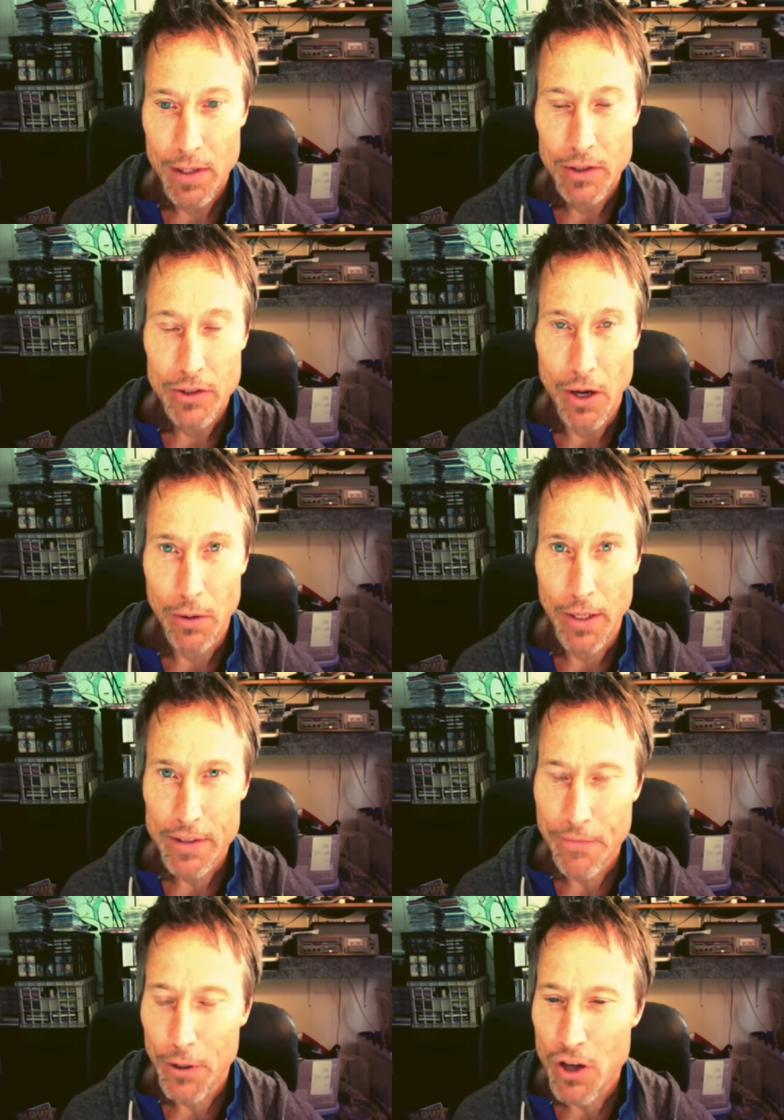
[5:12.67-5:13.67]
So
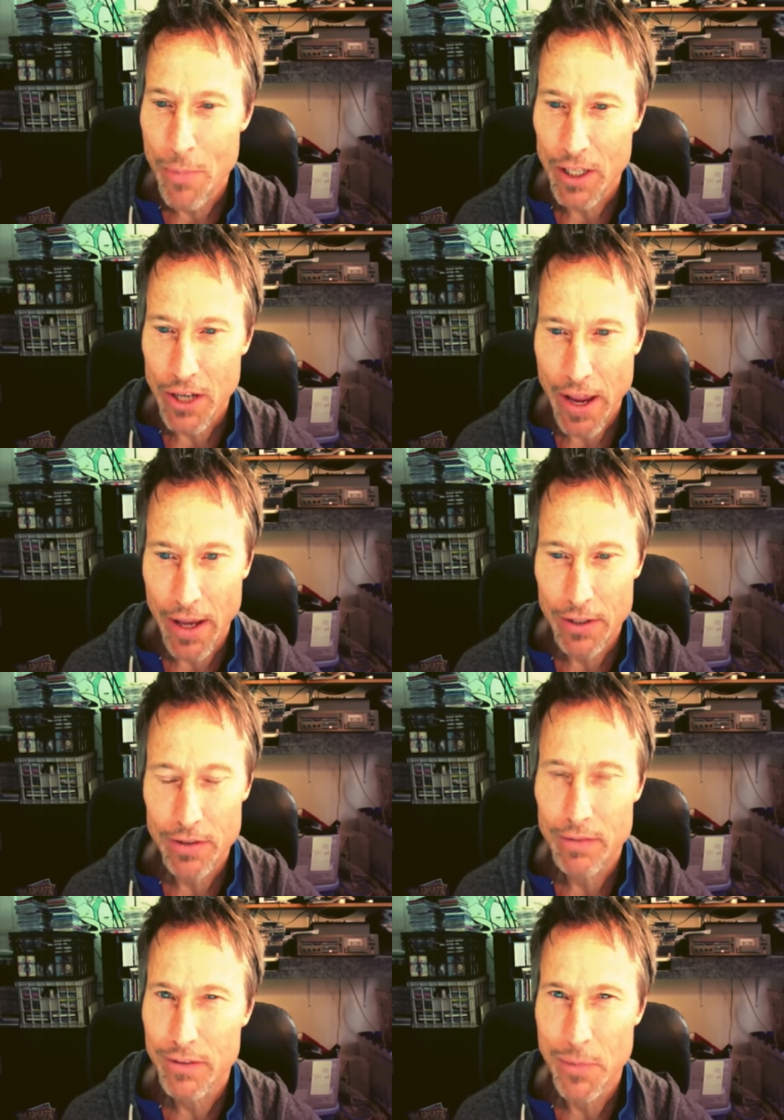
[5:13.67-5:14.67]
listen for too much
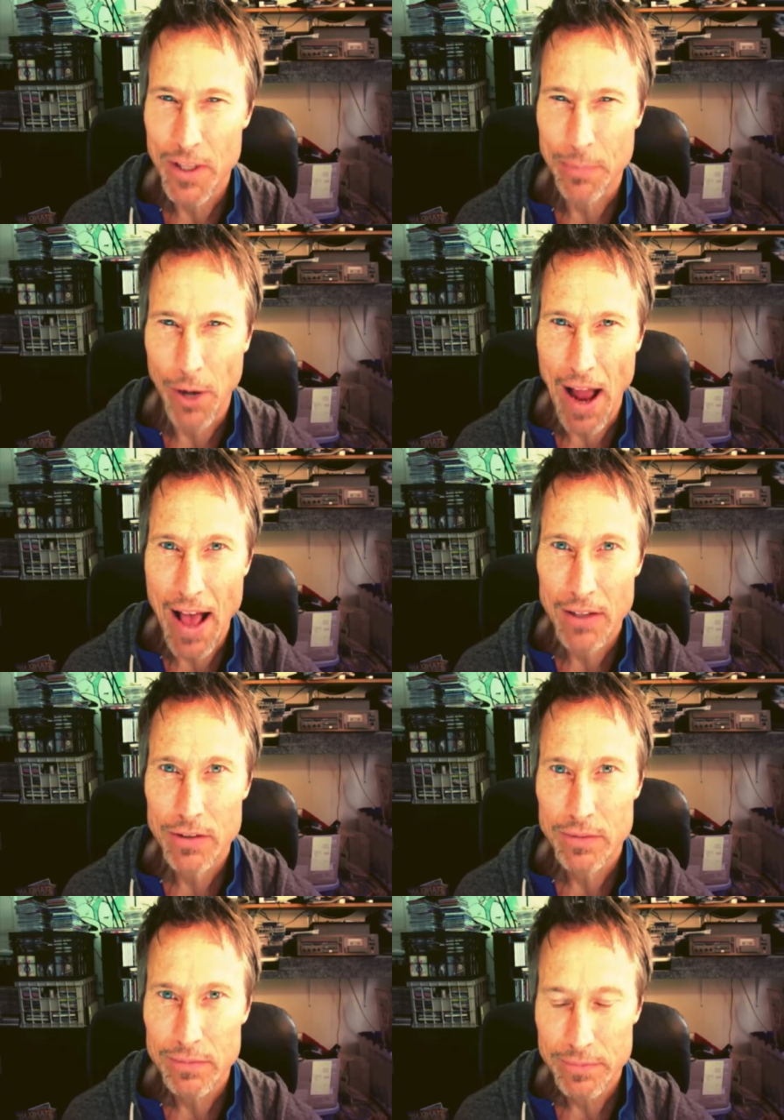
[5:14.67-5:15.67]
hiss, too much
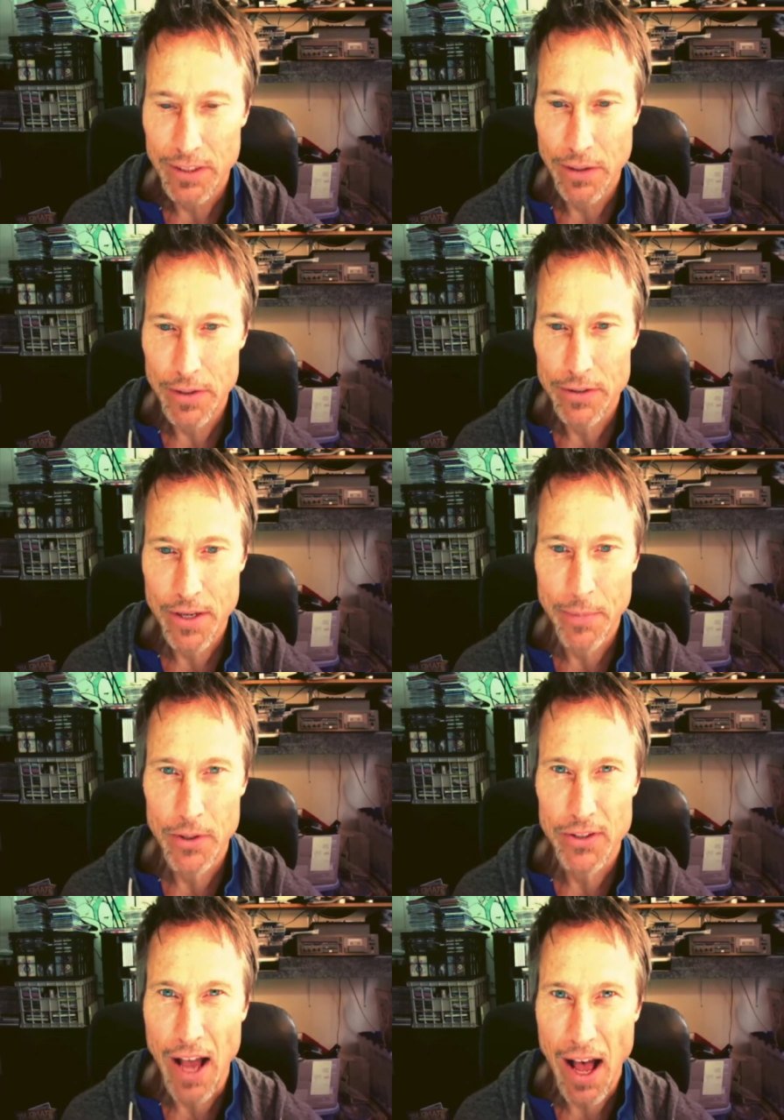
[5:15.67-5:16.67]
brass, the
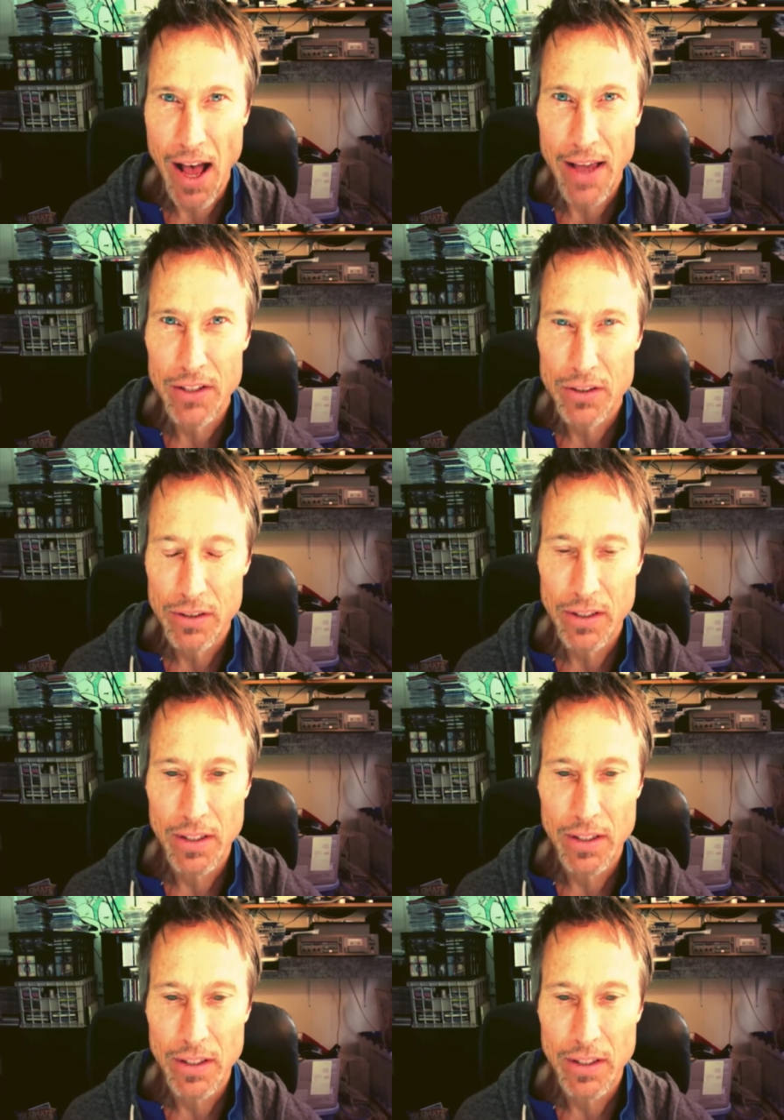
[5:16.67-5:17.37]
cymbals, the highs,